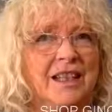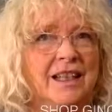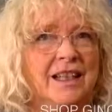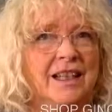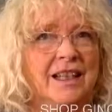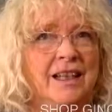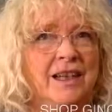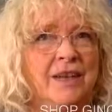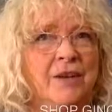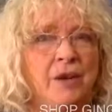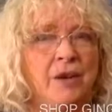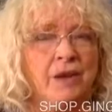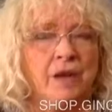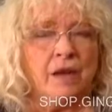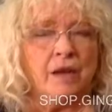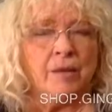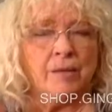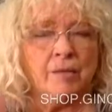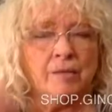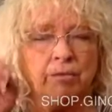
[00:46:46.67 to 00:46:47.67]
and there I
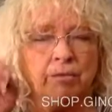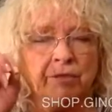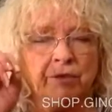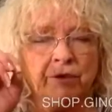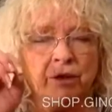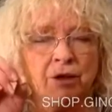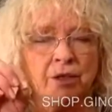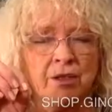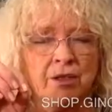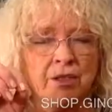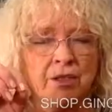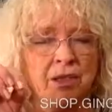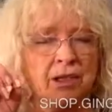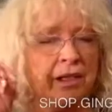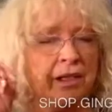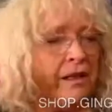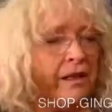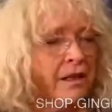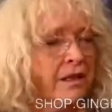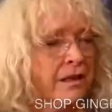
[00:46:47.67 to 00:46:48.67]
am focusing
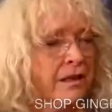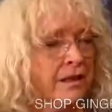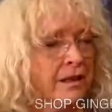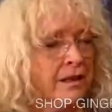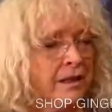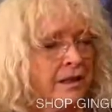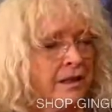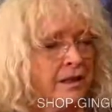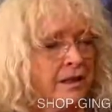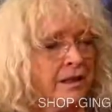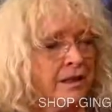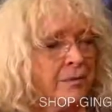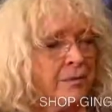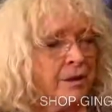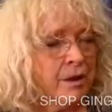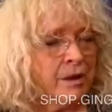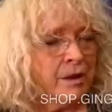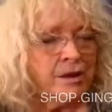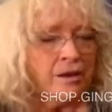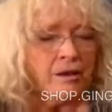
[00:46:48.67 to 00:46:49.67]
and listening to
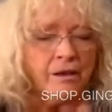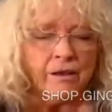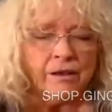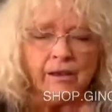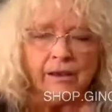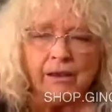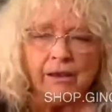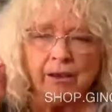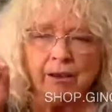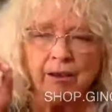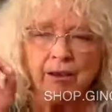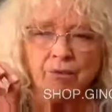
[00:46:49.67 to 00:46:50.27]
Picard,